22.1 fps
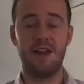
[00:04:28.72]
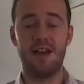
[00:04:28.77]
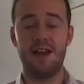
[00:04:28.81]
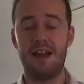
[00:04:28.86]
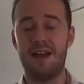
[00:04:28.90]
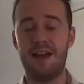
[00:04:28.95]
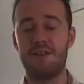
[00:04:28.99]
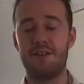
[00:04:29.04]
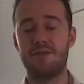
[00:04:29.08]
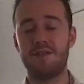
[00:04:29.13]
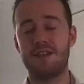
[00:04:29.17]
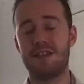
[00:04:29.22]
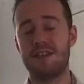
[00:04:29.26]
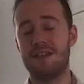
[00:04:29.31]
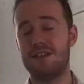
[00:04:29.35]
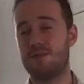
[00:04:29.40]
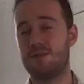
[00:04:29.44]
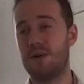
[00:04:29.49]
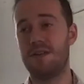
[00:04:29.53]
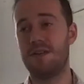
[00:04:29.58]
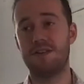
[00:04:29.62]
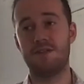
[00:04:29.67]
And obviously as
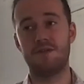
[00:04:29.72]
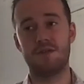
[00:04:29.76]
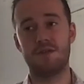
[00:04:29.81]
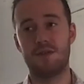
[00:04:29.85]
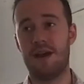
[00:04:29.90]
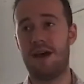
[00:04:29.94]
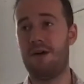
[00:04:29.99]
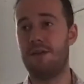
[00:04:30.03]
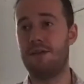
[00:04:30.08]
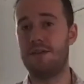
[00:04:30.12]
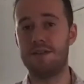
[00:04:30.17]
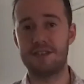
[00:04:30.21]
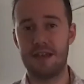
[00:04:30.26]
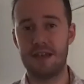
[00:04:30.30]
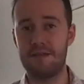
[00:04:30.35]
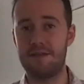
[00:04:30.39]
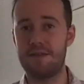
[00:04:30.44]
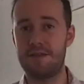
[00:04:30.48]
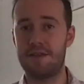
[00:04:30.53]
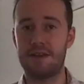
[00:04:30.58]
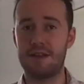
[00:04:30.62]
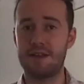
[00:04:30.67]
well, there's also health and
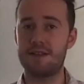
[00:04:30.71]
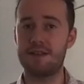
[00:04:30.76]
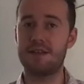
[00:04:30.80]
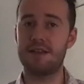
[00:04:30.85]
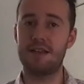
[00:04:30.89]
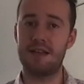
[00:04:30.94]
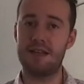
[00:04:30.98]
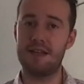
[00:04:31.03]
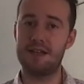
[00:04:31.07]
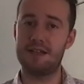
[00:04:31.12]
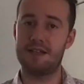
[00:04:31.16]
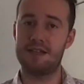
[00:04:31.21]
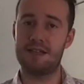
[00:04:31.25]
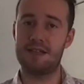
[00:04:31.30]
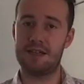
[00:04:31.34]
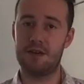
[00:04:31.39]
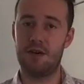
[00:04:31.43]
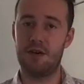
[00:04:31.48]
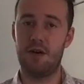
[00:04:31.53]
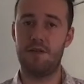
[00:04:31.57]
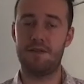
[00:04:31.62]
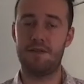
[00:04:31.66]
safety things that you need to tick
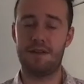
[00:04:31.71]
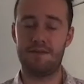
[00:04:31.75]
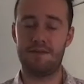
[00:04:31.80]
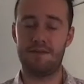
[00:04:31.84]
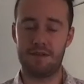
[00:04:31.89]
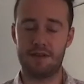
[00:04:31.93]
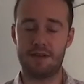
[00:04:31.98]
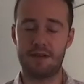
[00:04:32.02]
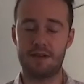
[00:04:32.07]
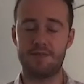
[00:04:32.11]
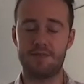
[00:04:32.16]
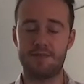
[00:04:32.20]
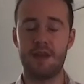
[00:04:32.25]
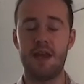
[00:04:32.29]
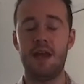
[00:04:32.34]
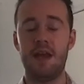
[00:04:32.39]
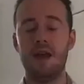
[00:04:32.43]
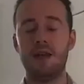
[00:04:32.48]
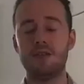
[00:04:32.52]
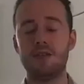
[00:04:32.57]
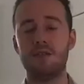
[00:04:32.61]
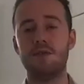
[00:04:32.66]
off and everything.
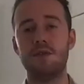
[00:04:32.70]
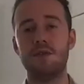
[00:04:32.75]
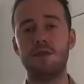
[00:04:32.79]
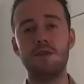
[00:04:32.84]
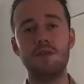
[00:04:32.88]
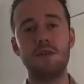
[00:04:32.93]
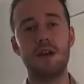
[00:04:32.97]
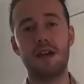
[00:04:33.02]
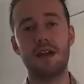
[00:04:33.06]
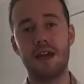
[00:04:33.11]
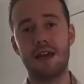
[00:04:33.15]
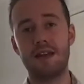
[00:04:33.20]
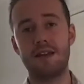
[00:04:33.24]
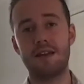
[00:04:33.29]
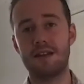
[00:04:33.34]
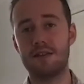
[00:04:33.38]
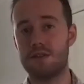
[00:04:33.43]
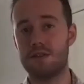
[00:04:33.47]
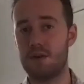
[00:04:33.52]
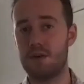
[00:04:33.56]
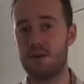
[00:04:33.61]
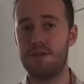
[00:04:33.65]
So you, again, can
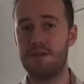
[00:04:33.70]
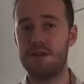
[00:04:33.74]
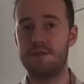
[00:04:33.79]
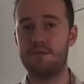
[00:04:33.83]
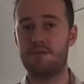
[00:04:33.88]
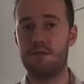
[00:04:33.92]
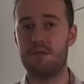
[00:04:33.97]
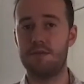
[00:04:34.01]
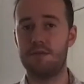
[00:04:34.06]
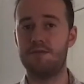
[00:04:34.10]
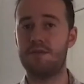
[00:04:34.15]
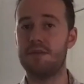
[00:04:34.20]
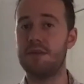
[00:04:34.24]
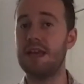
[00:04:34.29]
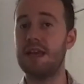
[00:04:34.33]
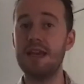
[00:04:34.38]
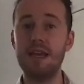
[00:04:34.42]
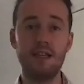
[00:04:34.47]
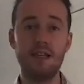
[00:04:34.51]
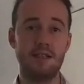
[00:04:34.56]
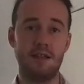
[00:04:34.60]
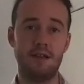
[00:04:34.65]
solve this problem
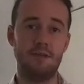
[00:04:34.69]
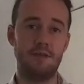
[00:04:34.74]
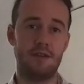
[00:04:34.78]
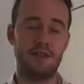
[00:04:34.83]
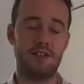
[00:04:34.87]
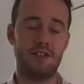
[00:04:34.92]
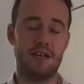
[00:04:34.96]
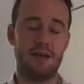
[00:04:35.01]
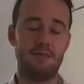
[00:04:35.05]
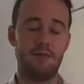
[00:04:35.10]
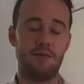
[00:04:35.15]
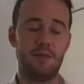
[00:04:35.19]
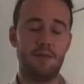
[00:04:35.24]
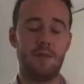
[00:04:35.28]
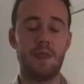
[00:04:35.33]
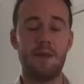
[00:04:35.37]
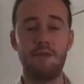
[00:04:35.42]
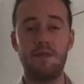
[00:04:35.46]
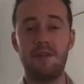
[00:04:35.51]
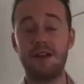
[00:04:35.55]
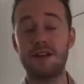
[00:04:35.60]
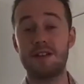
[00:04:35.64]
easily with a chatbot.
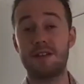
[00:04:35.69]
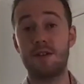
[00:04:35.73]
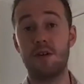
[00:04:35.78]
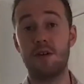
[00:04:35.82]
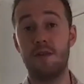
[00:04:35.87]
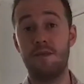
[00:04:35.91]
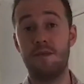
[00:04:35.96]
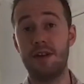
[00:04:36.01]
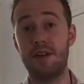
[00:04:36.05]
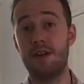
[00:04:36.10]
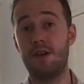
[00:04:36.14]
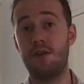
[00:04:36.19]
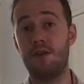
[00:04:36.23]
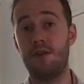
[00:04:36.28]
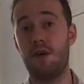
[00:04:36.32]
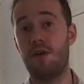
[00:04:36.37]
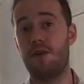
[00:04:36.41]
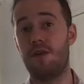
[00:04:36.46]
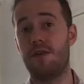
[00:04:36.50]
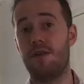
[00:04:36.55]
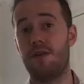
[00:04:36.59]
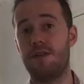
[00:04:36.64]
We've actually got a video
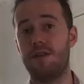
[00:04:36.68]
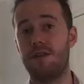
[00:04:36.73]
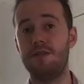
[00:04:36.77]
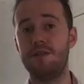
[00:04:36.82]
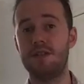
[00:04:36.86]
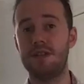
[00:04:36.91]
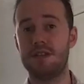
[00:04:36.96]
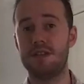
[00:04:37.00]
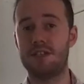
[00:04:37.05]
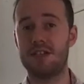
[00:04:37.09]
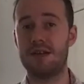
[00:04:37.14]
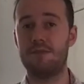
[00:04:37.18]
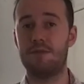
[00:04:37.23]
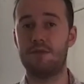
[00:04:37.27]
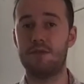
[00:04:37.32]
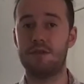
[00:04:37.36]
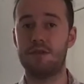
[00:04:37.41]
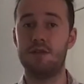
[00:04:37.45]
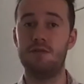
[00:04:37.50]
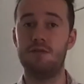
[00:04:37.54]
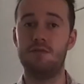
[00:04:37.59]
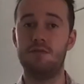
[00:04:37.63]
on using a chatbot
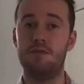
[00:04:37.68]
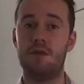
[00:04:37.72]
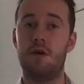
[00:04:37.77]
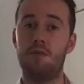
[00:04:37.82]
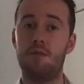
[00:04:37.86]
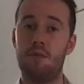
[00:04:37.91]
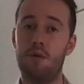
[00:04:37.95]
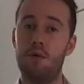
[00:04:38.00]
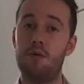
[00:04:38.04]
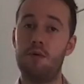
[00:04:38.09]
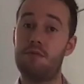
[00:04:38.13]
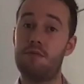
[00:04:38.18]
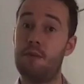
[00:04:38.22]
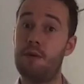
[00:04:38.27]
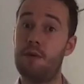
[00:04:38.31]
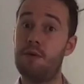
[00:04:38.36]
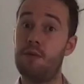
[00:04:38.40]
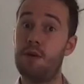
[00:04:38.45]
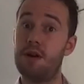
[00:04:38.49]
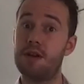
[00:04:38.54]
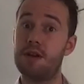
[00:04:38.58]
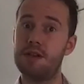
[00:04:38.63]
to onboard remote
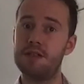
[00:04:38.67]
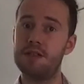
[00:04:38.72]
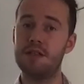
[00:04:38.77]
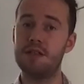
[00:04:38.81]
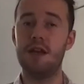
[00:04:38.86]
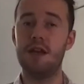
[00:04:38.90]
workers.